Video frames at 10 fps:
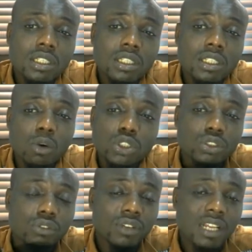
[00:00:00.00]
Then
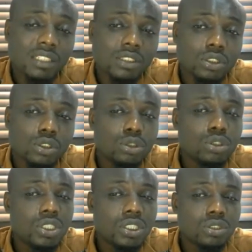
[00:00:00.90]
what you've learned,
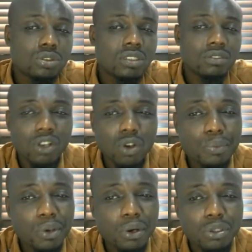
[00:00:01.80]
use it to
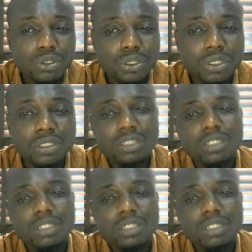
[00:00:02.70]
develop your country.